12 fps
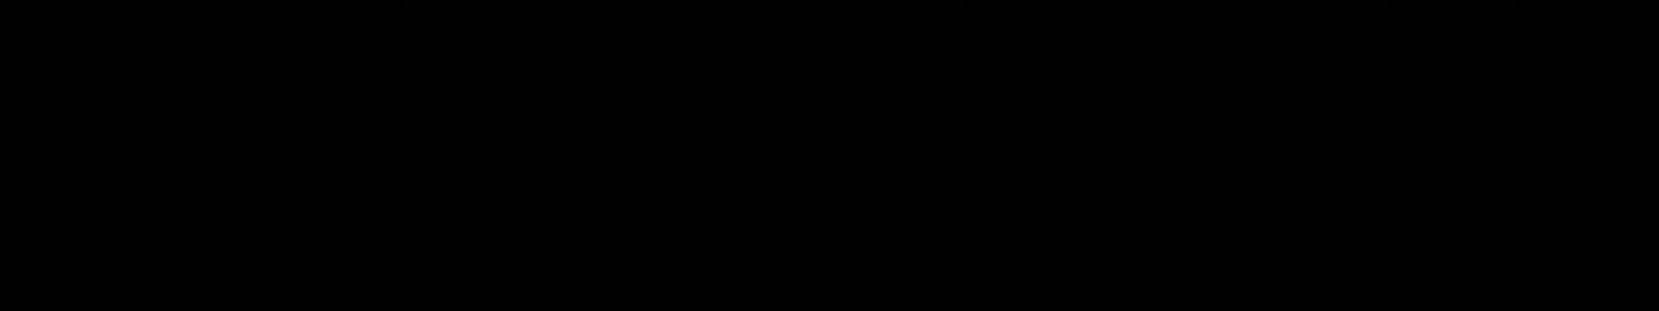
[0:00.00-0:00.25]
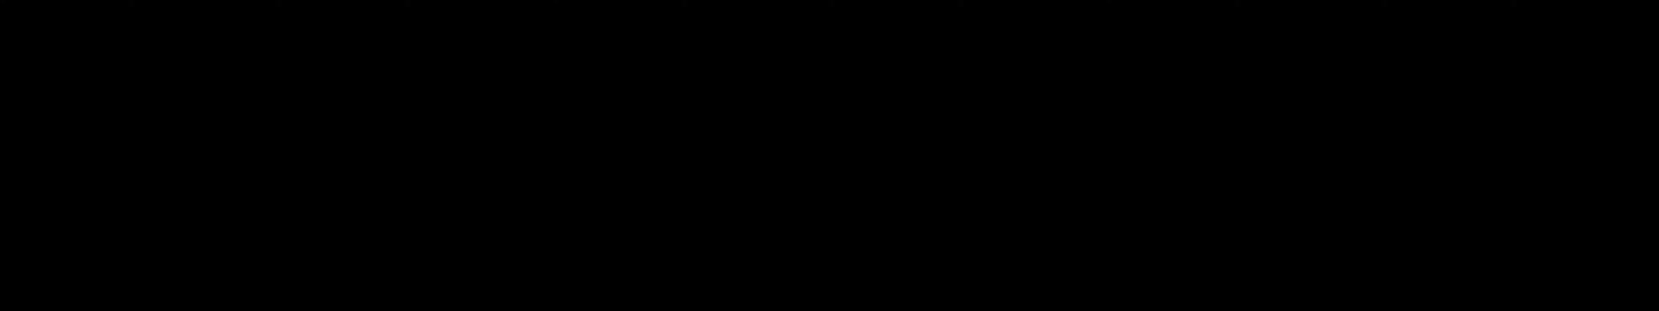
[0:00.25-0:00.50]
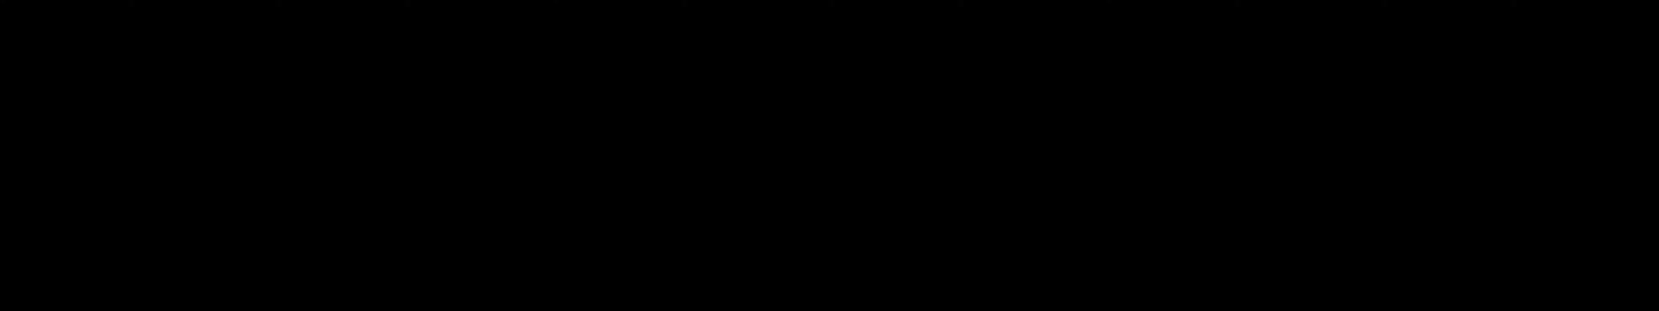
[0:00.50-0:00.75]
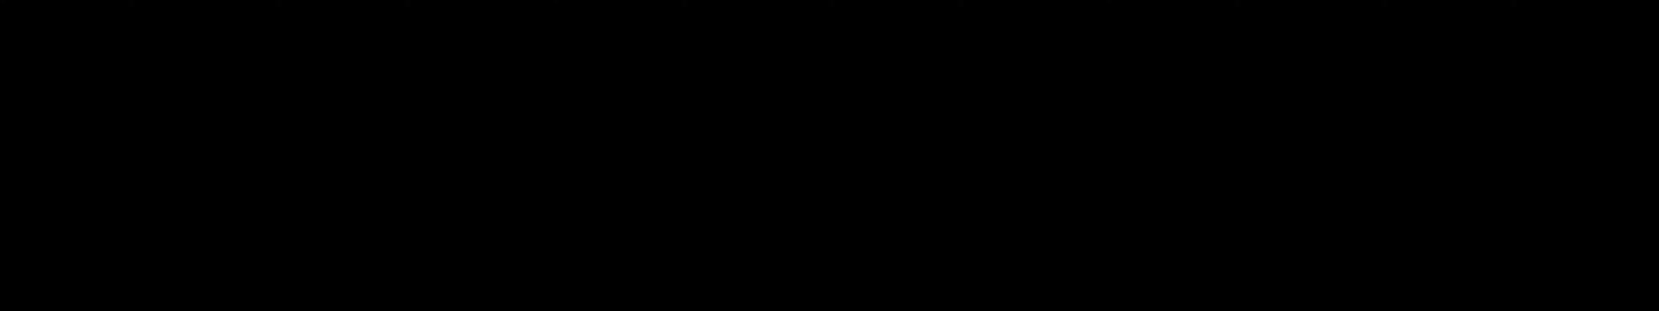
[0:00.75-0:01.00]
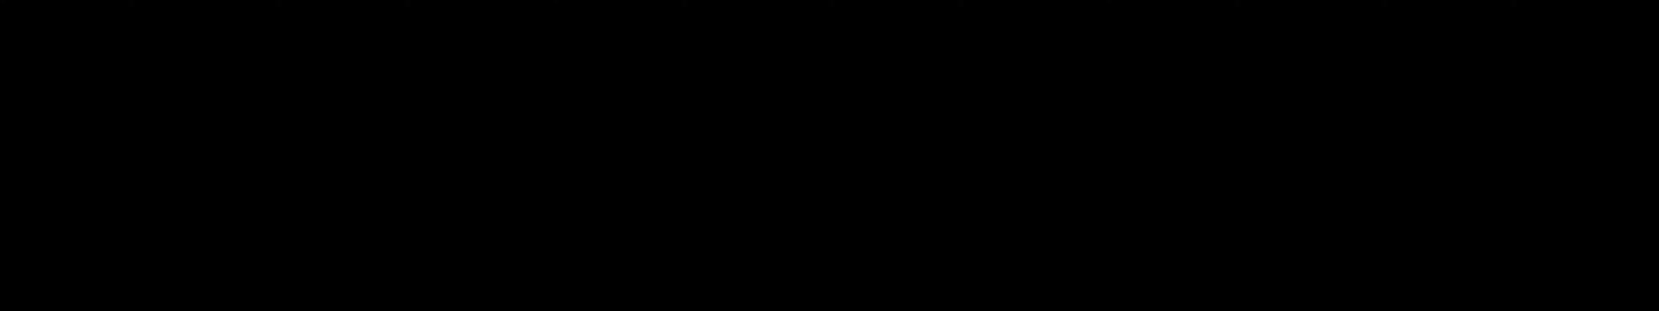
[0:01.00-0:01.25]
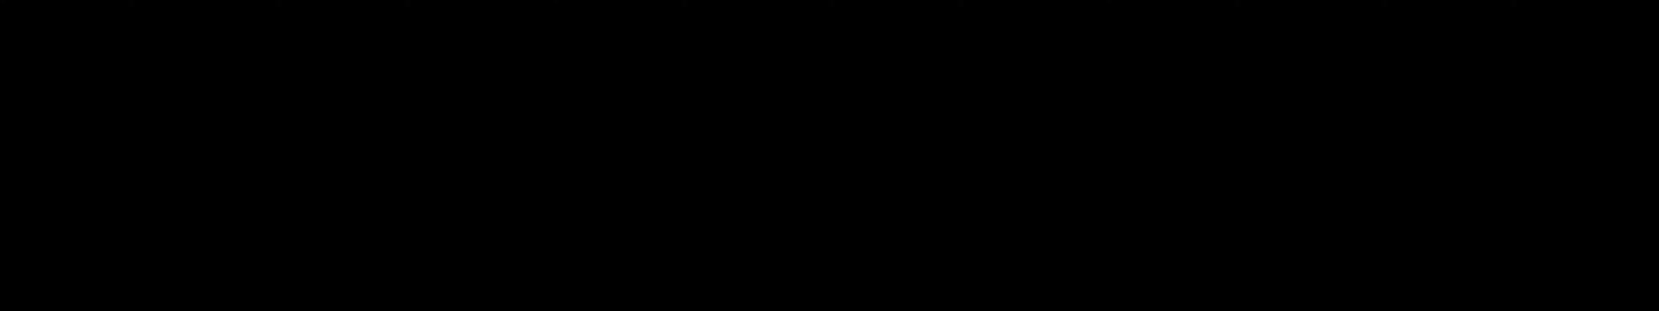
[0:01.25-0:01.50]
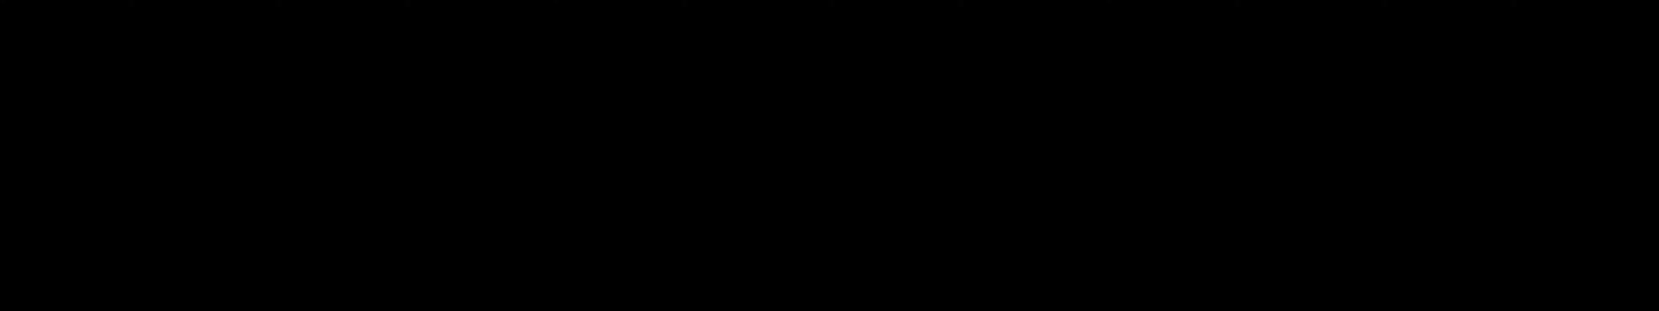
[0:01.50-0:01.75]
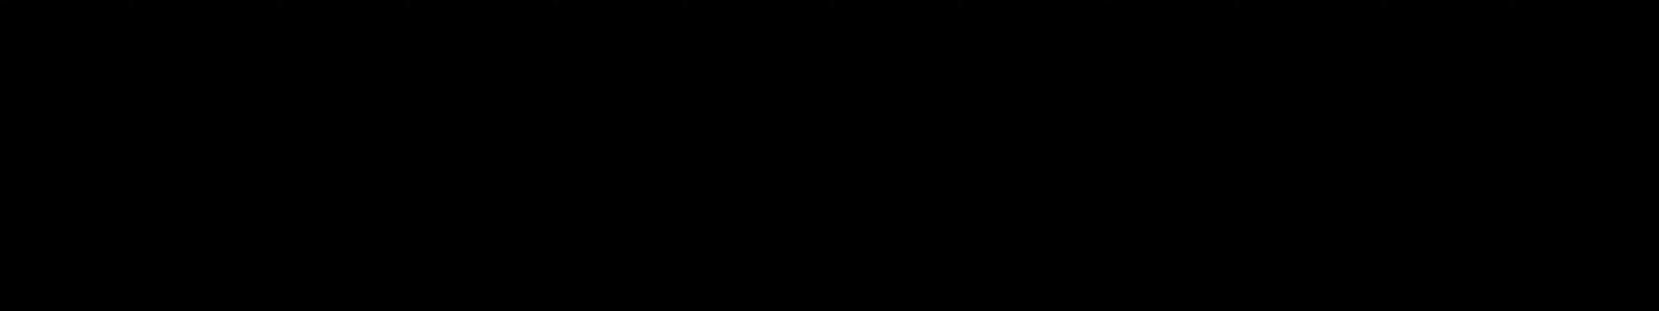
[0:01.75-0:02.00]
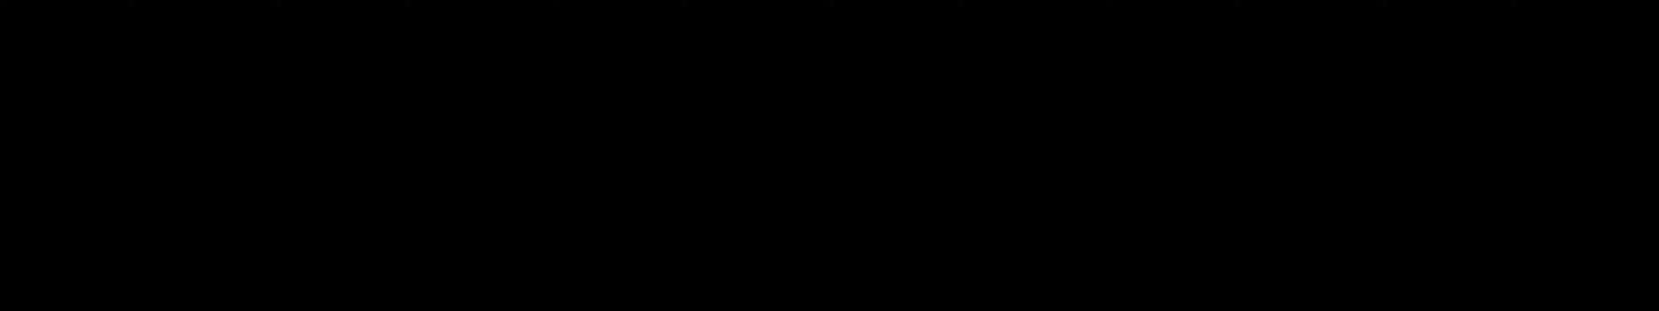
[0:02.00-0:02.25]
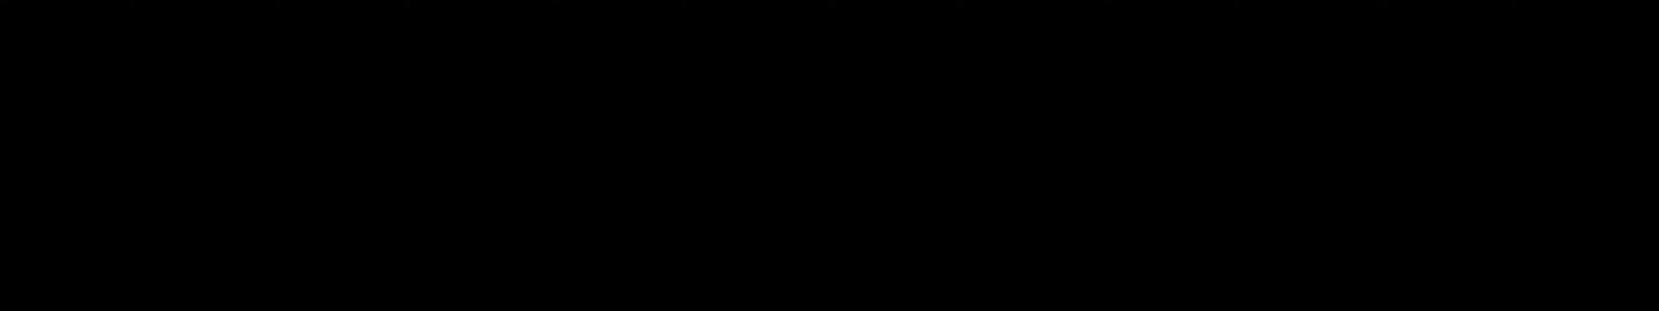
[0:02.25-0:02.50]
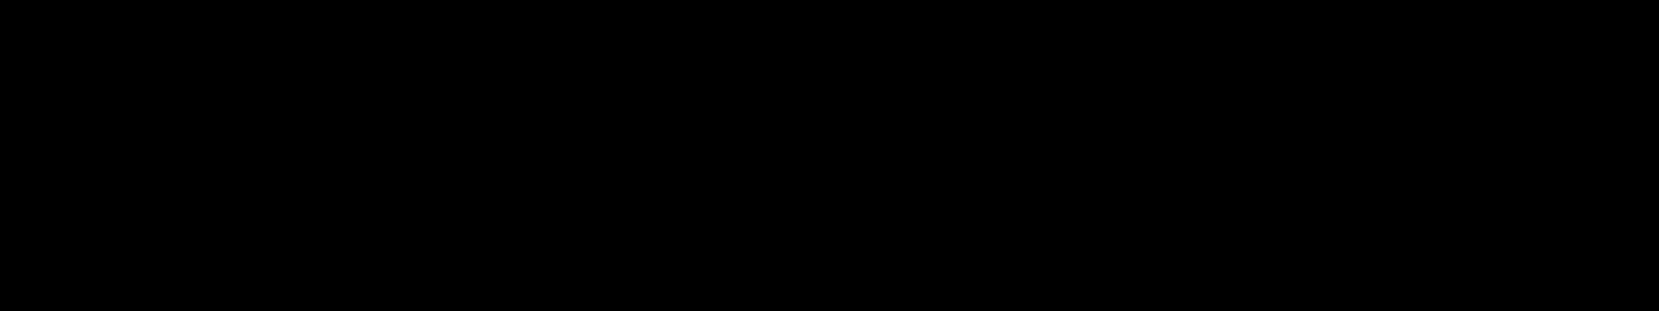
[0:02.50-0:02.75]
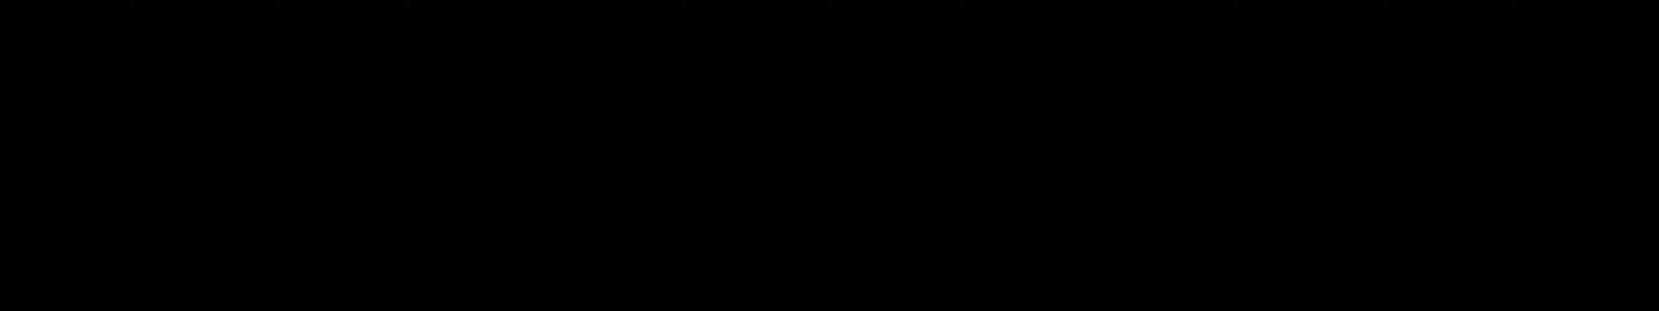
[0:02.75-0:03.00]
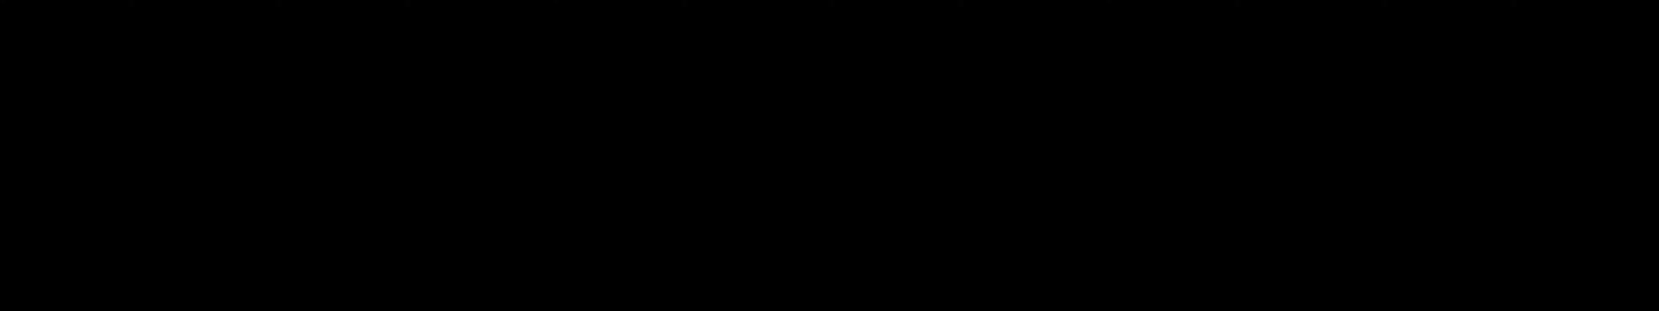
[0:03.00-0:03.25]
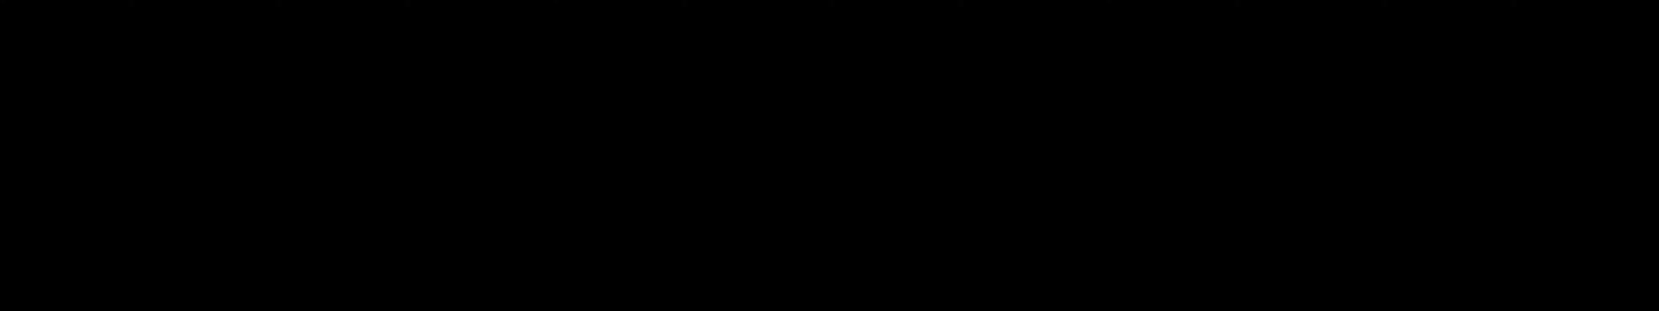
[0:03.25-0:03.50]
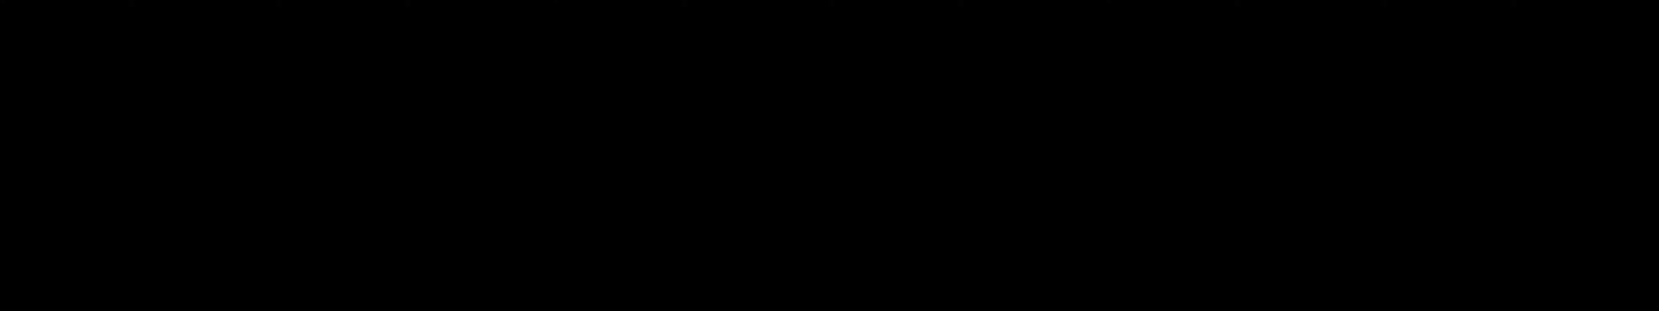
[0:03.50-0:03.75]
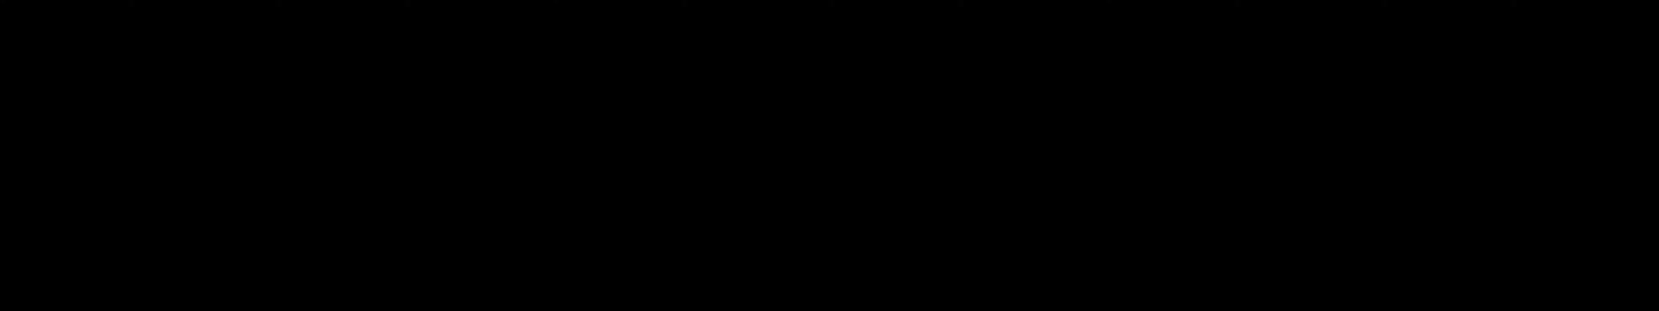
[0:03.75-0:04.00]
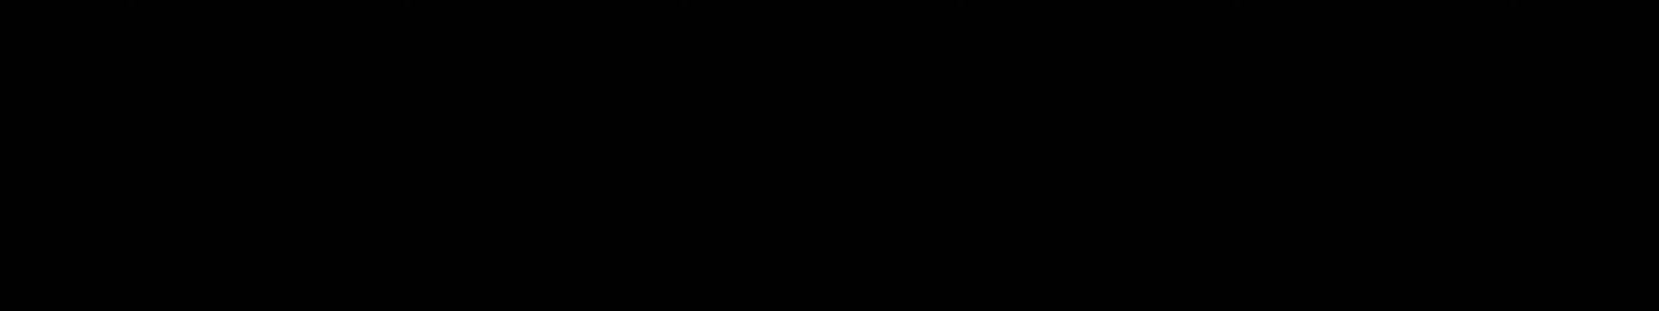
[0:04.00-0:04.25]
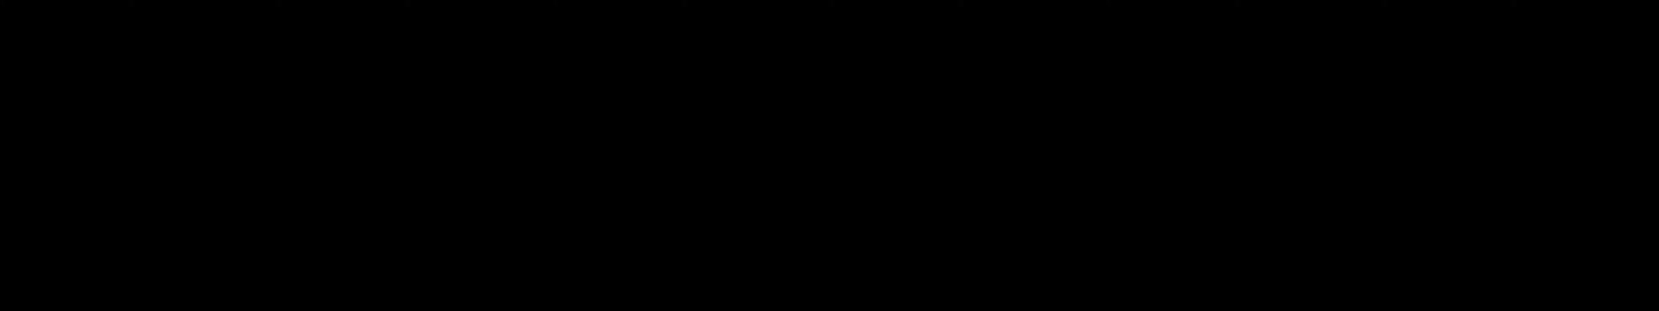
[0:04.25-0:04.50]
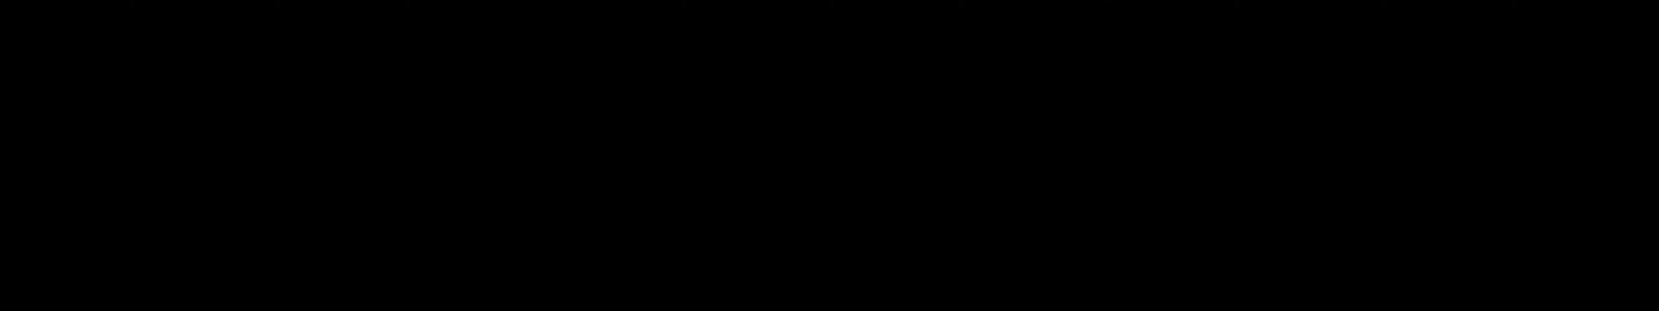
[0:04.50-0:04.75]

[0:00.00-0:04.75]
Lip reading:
Nobody's mouth can be seen.